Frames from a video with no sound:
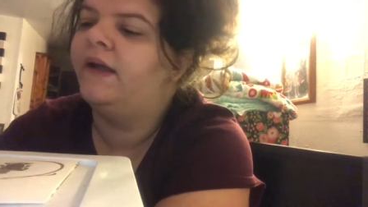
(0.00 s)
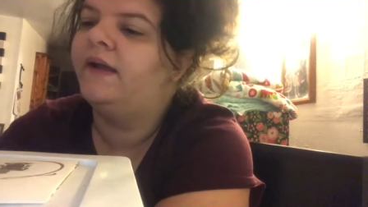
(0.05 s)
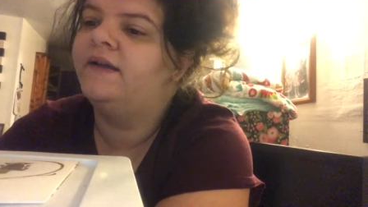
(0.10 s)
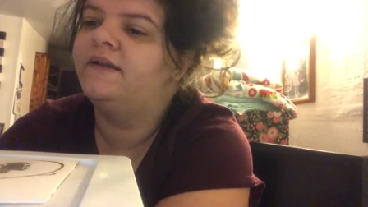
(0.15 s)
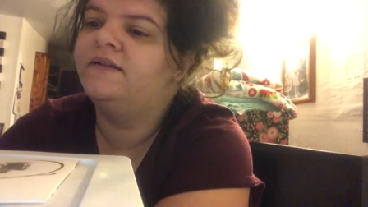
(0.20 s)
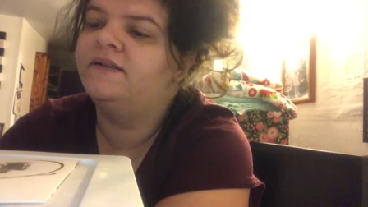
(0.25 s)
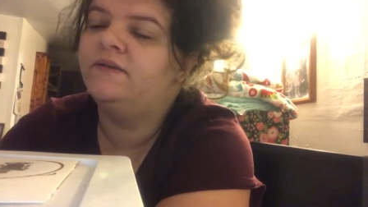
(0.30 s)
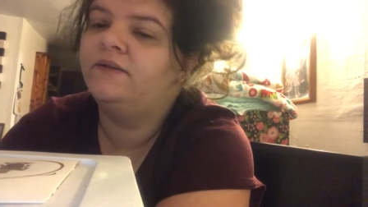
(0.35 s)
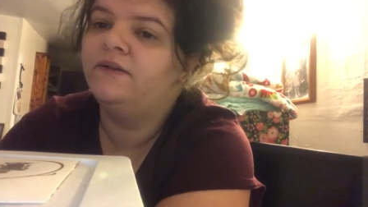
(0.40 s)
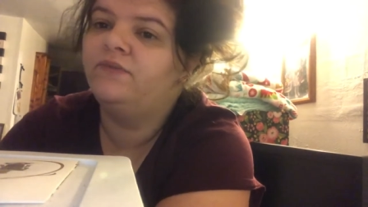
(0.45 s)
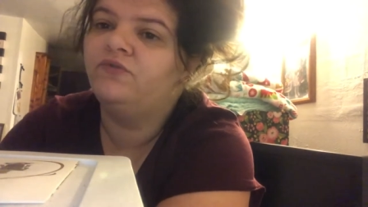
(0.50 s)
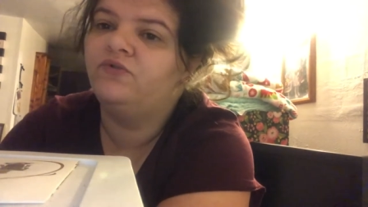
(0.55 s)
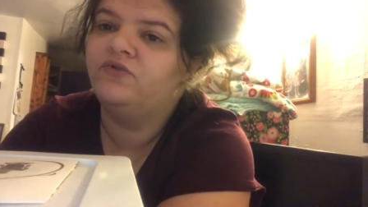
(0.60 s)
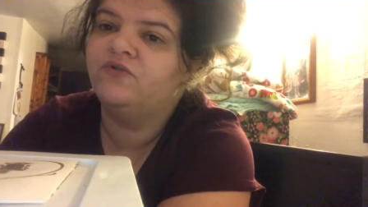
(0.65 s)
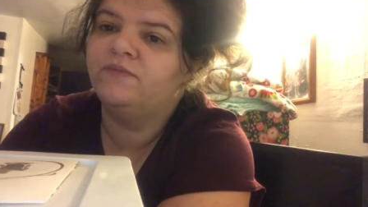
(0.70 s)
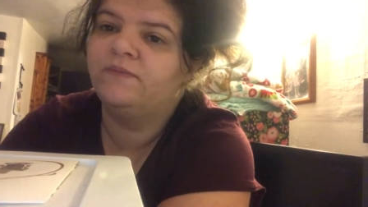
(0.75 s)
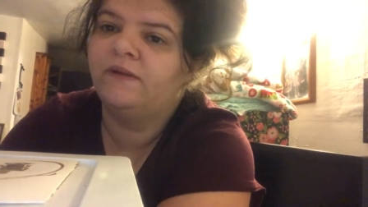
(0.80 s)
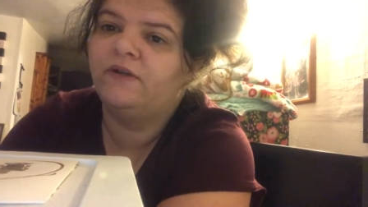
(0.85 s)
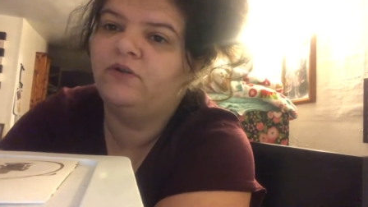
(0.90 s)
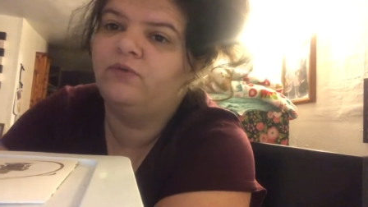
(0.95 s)
I still haven't
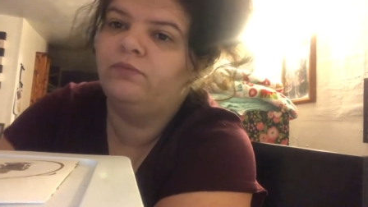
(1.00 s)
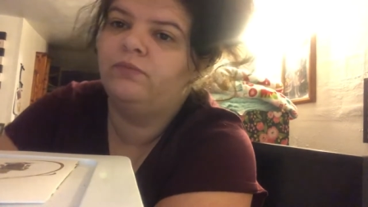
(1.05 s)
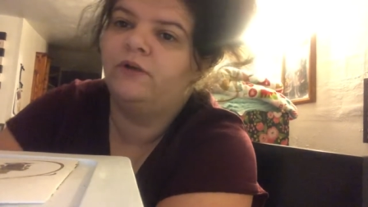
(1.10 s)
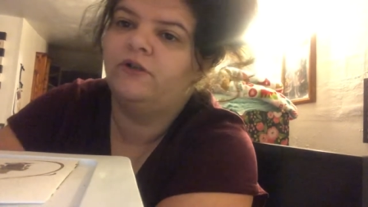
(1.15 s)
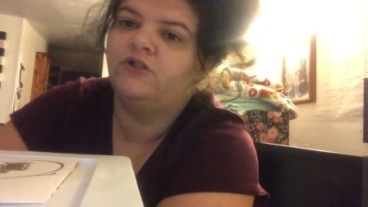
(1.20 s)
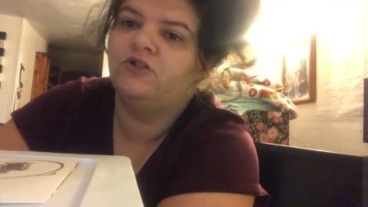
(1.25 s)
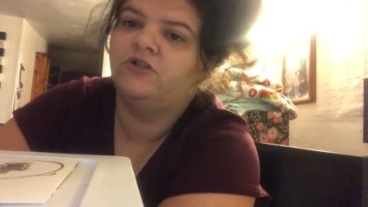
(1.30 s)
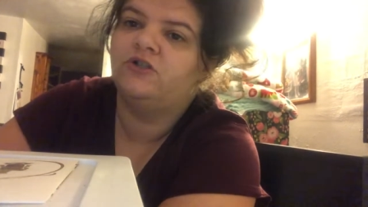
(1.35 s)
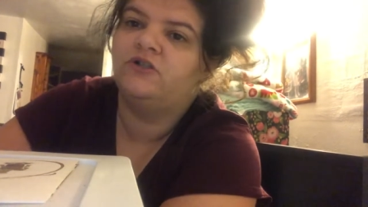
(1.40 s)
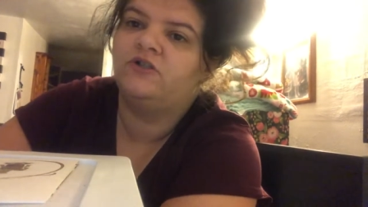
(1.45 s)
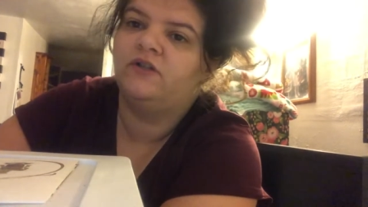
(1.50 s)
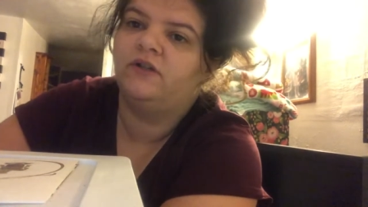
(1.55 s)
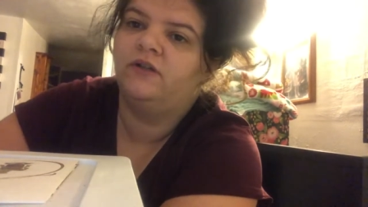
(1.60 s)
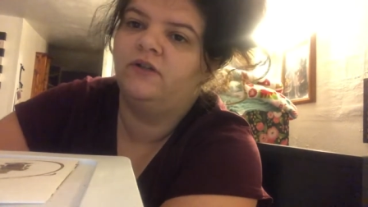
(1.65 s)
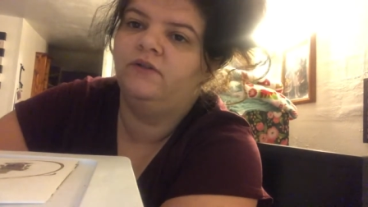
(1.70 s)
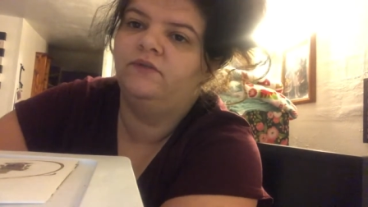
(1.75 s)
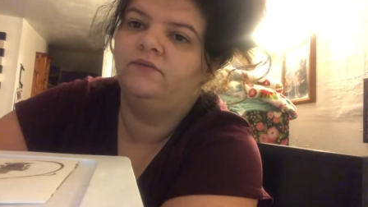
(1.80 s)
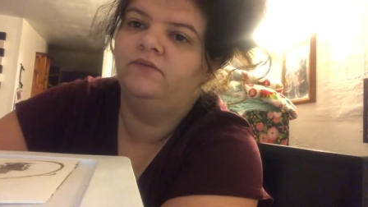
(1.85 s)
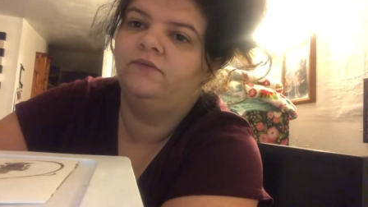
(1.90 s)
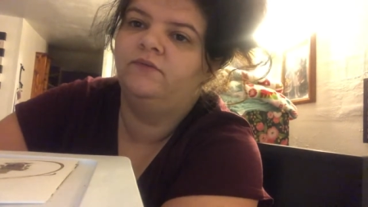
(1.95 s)
used my new brushes
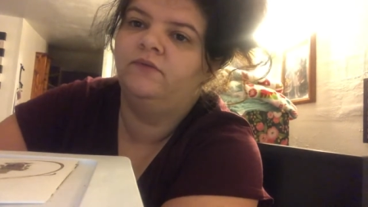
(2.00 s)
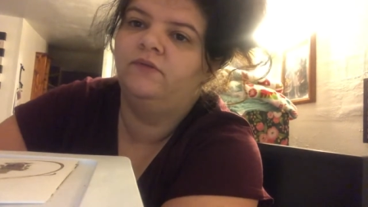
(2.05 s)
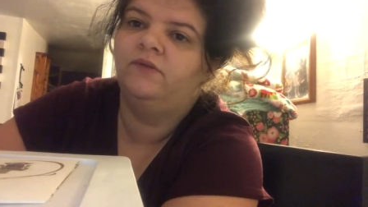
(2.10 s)
yet.